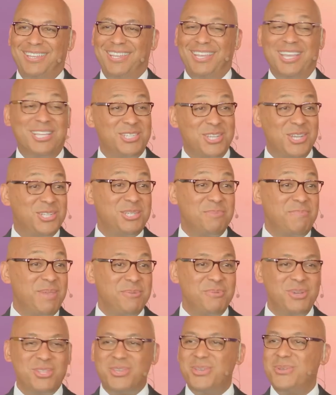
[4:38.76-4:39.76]
It's good to be
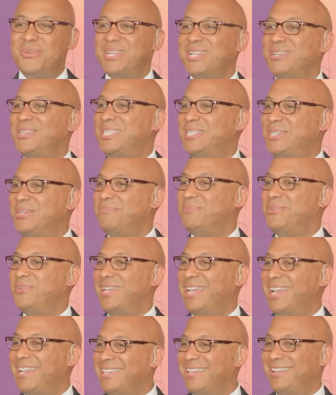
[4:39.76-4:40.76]
with you in Kisumu,
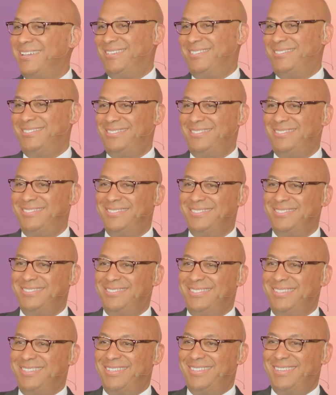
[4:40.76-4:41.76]
Kenya,
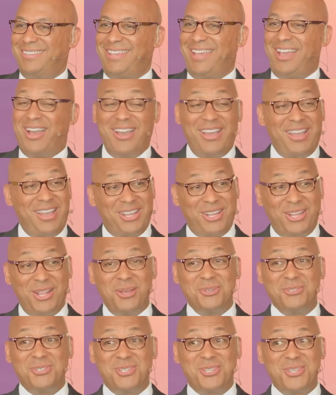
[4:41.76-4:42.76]

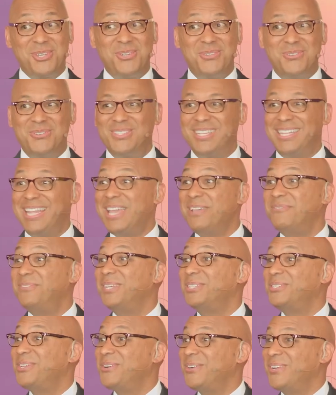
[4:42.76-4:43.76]
close to Lake
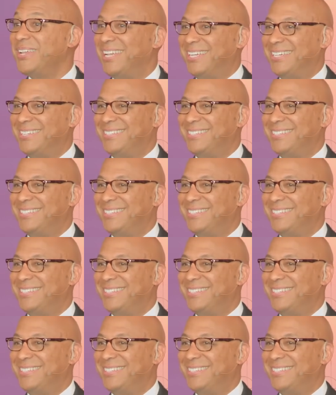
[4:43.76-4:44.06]
Victoria.